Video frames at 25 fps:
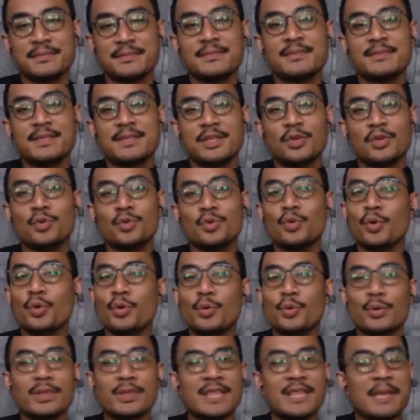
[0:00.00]
You don't look
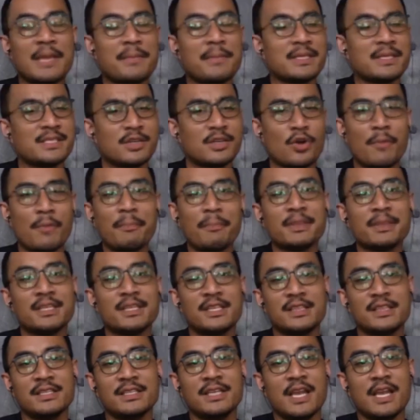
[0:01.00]
them as a
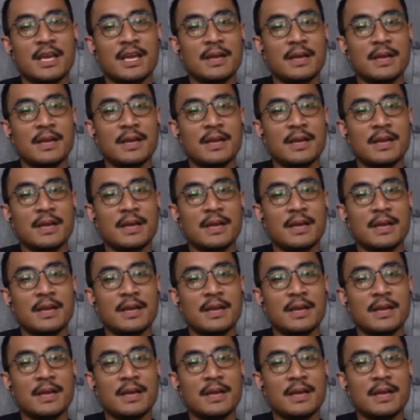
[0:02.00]
competitor lah.